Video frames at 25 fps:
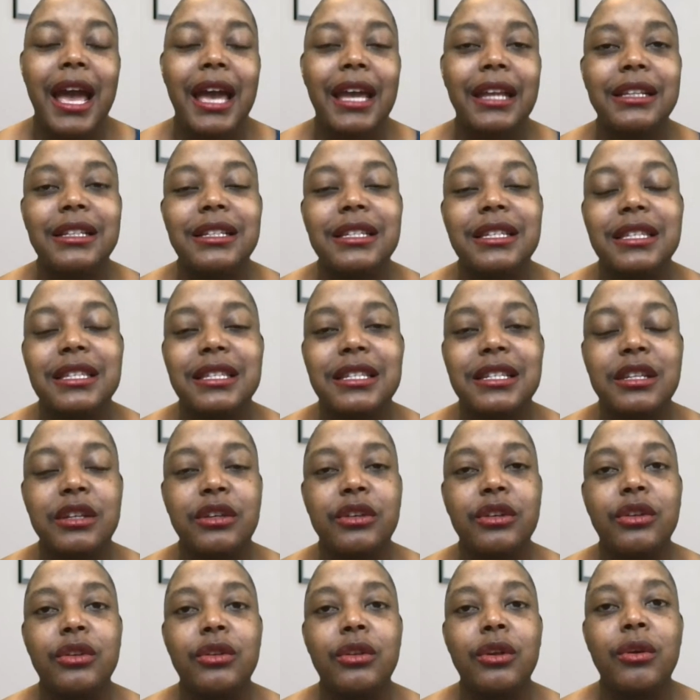and
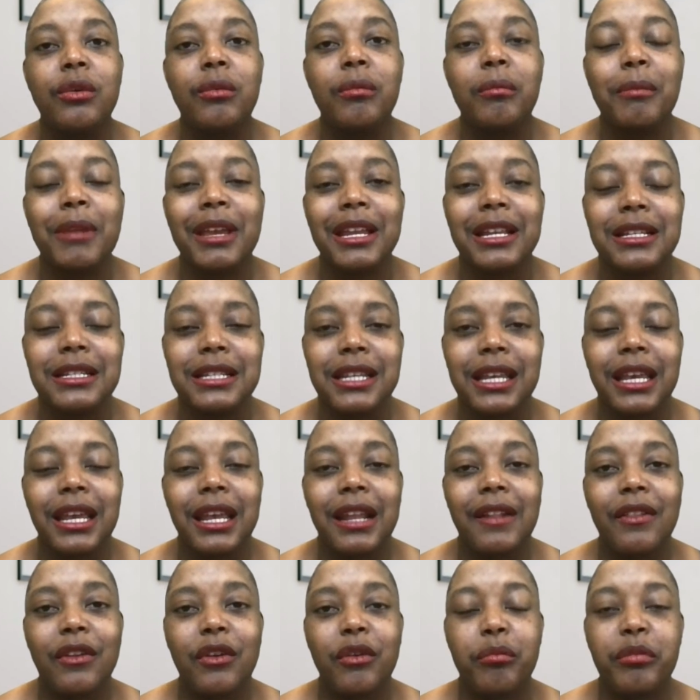still
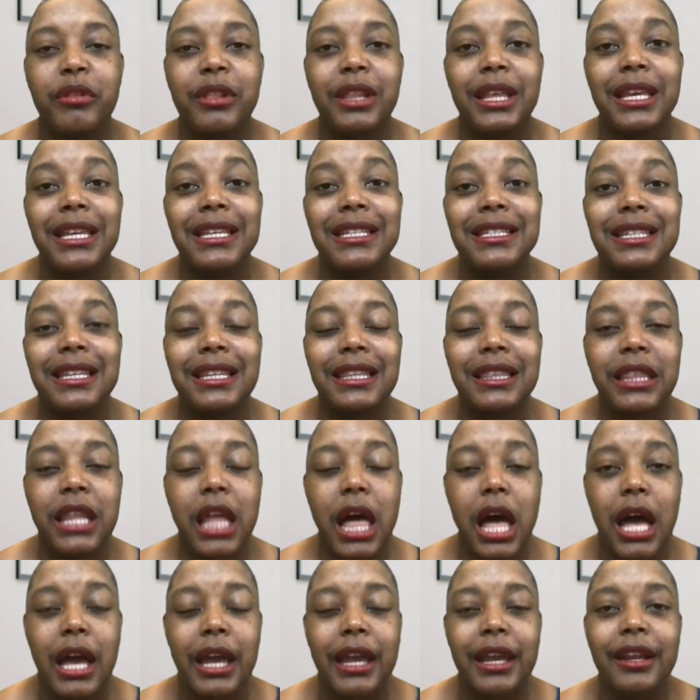maintain their place in
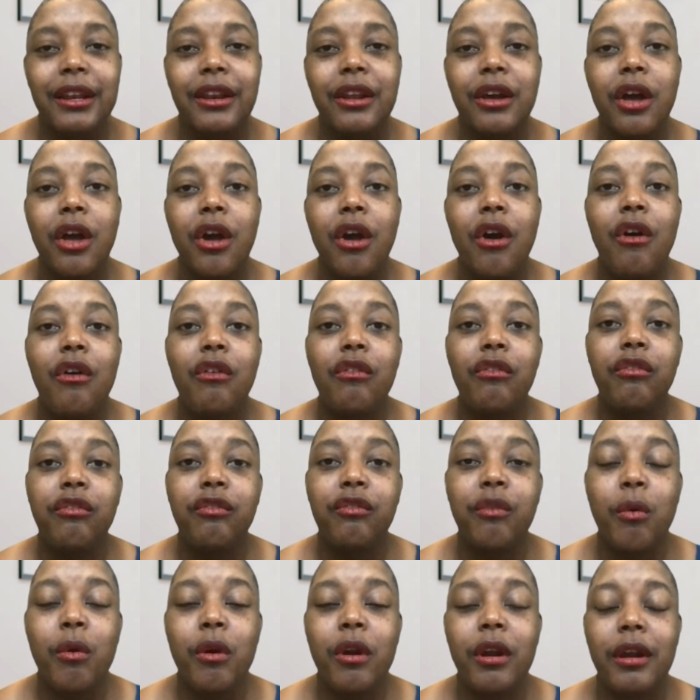line
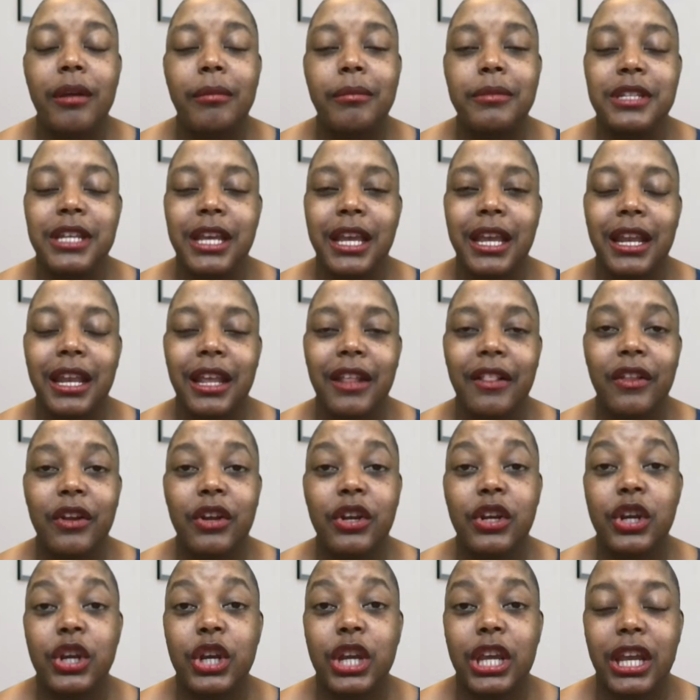for obtaining
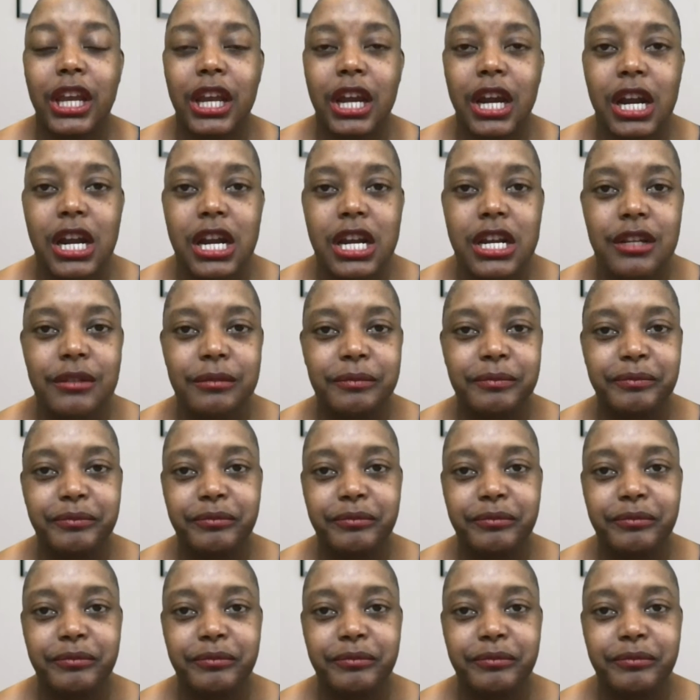their green card.